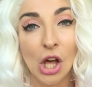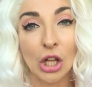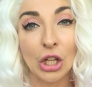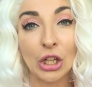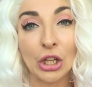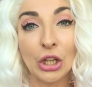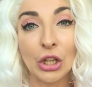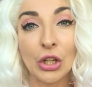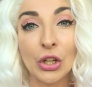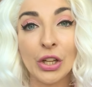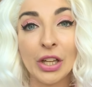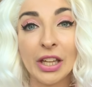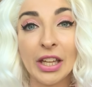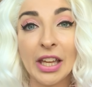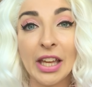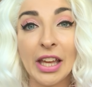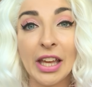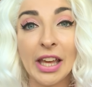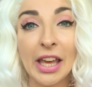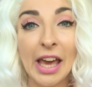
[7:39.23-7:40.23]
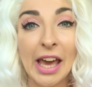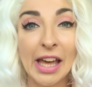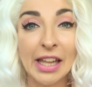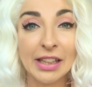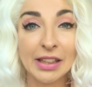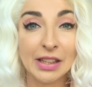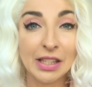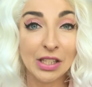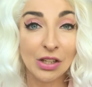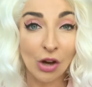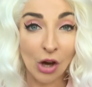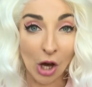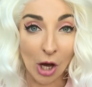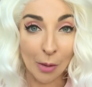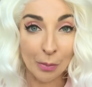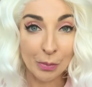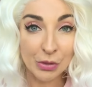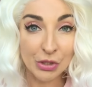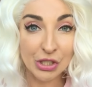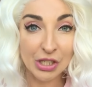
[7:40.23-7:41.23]
looking at the
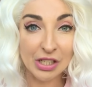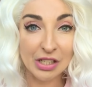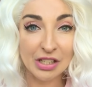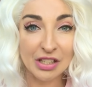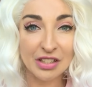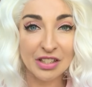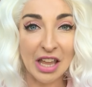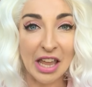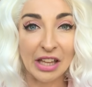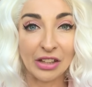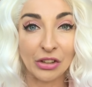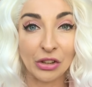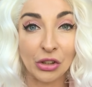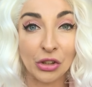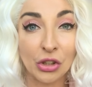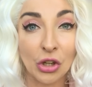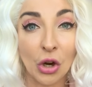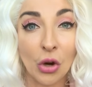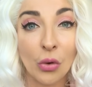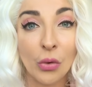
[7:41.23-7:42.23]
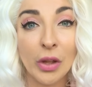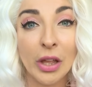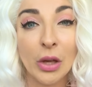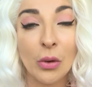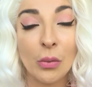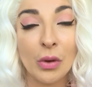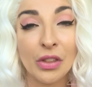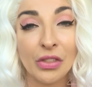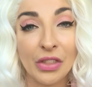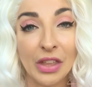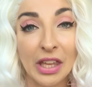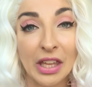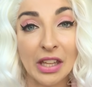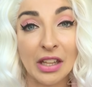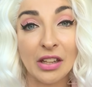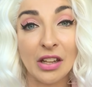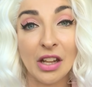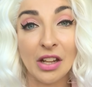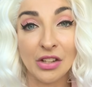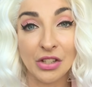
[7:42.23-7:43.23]
options and going
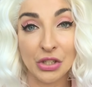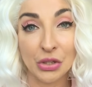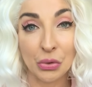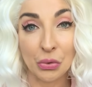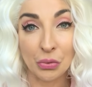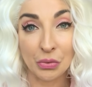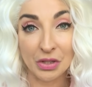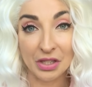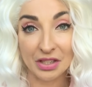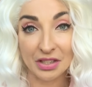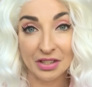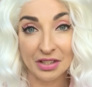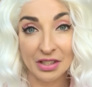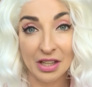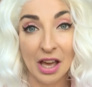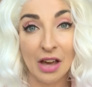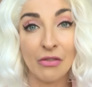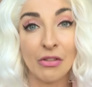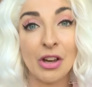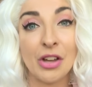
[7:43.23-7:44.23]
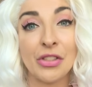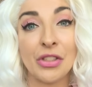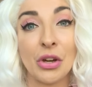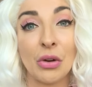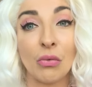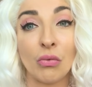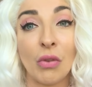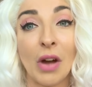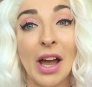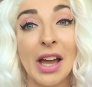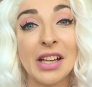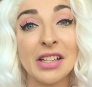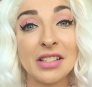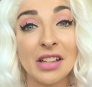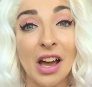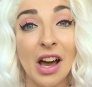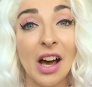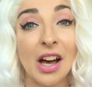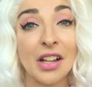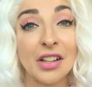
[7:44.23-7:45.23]
within to discover the right
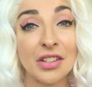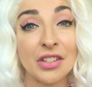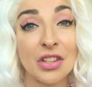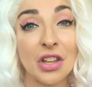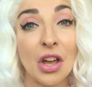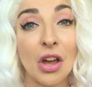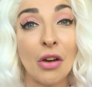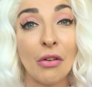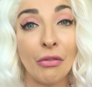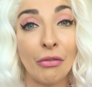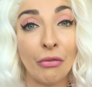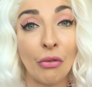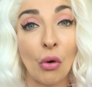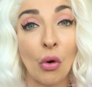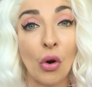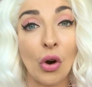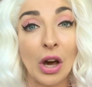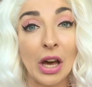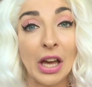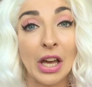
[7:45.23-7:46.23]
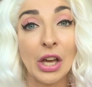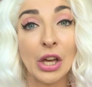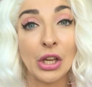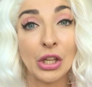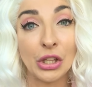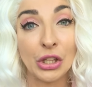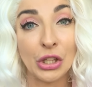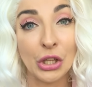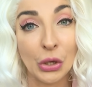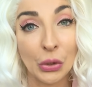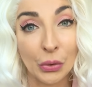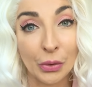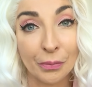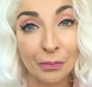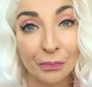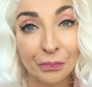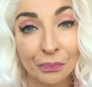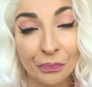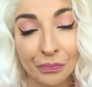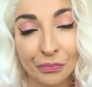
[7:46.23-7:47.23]
answer for you.
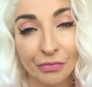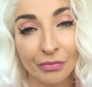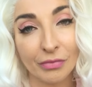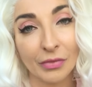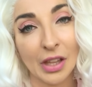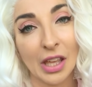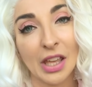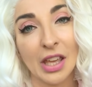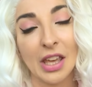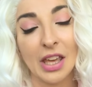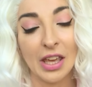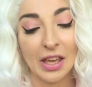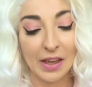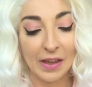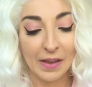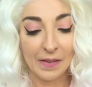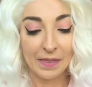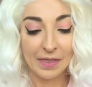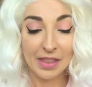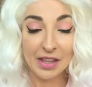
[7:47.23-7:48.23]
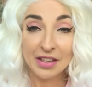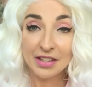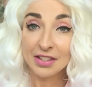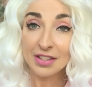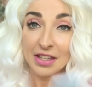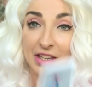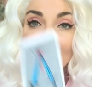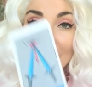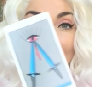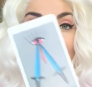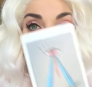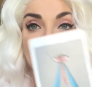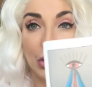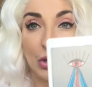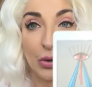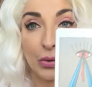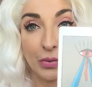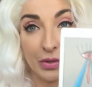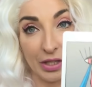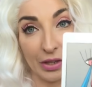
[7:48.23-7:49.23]
This is
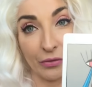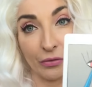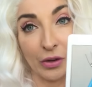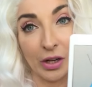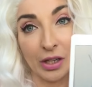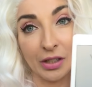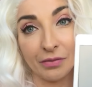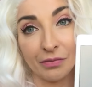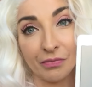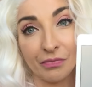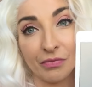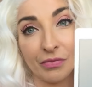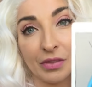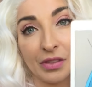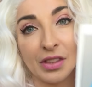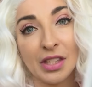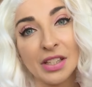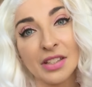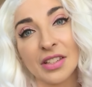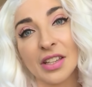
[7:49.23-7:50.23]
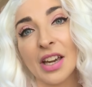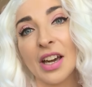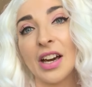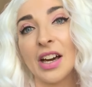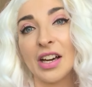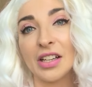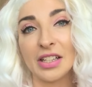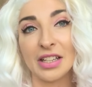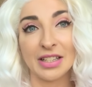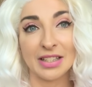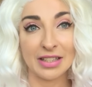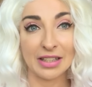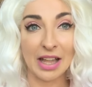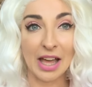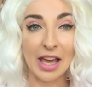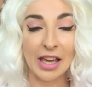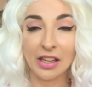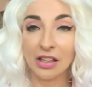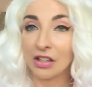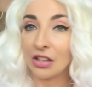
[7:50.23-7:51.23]
no different. This card is
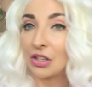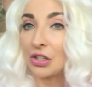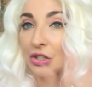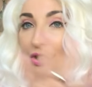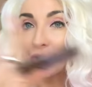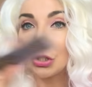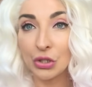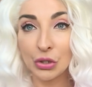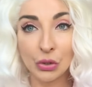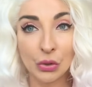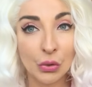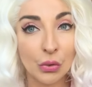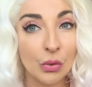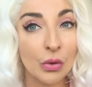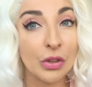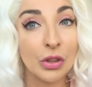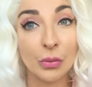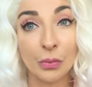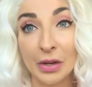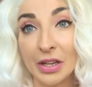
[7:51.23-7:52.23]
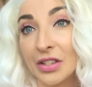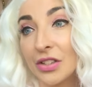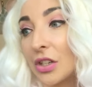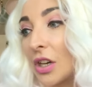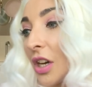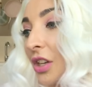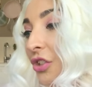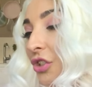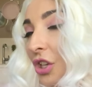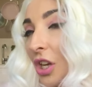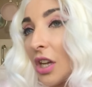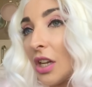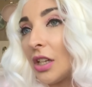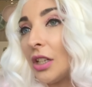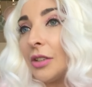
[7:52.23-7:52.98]
like, do the research,